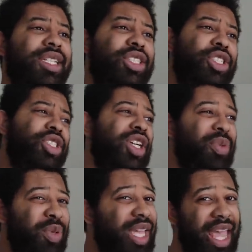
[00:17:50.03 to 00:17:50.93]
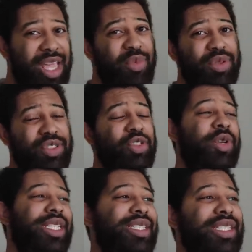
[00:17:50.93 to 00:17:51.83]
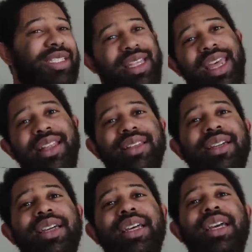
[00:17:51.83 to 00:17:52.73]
should be able to extend